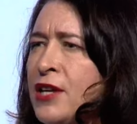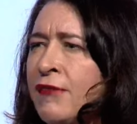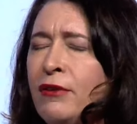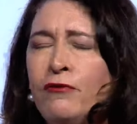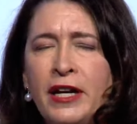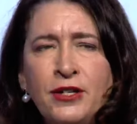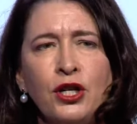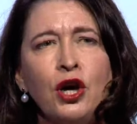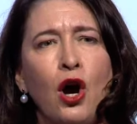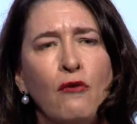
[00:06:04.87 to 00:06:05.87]
have
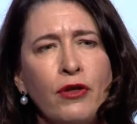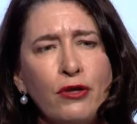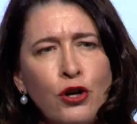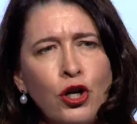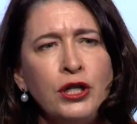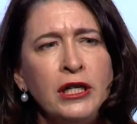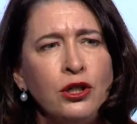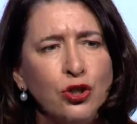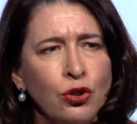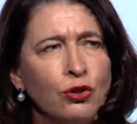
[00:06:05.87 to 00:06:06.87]
invested over
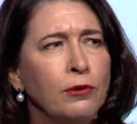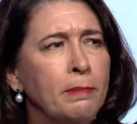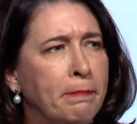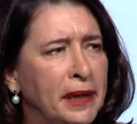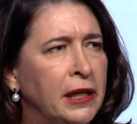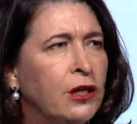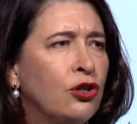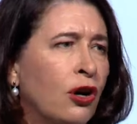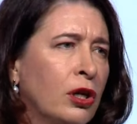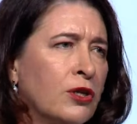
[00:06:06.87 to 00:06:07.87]
$32 billion
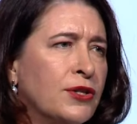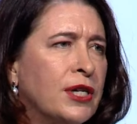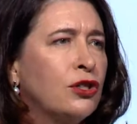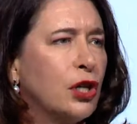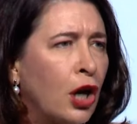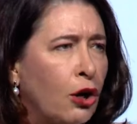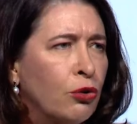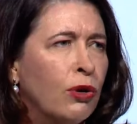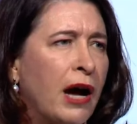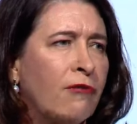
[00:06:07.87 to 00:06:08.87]
into
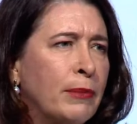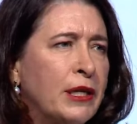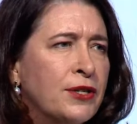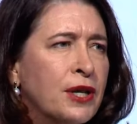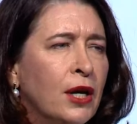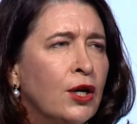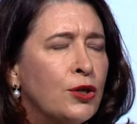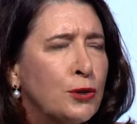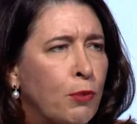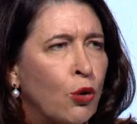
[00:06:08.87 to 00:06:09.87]
local governments,
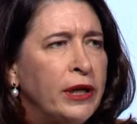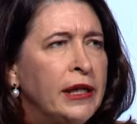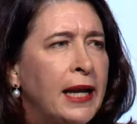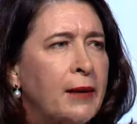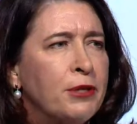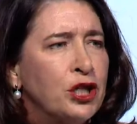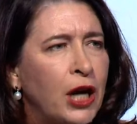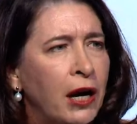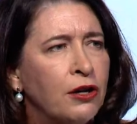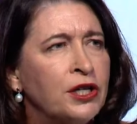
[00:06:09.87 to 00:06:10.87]
sporting clubs,
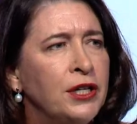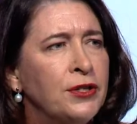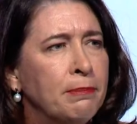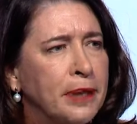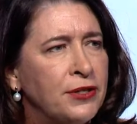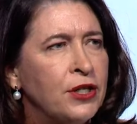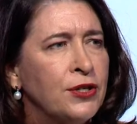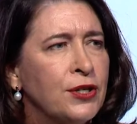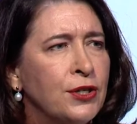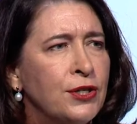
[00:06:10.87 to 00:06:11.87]
charities and
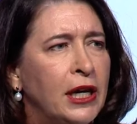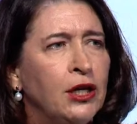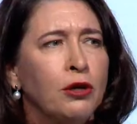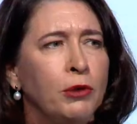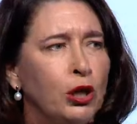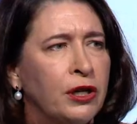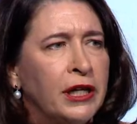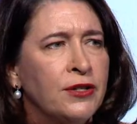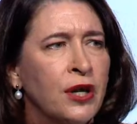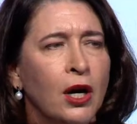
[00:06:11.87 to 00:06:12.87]
businesses in
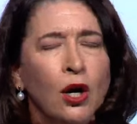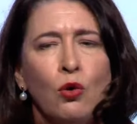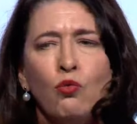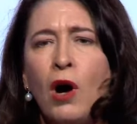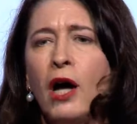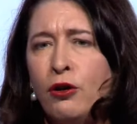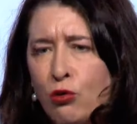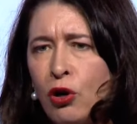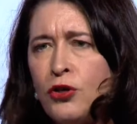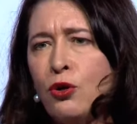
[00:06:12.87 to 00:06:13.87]
communities right
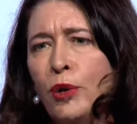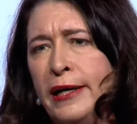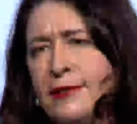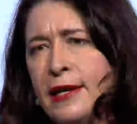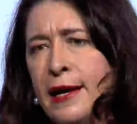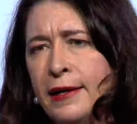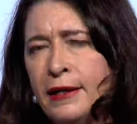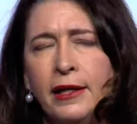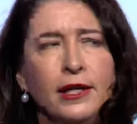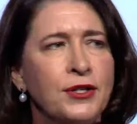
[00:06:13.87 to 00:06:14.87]
across Queensland
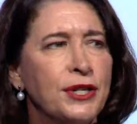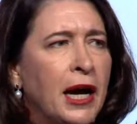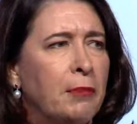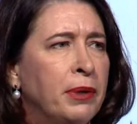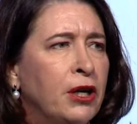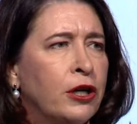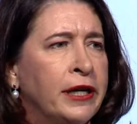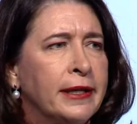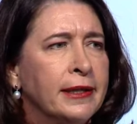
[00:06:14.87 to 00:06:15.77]
in this same period.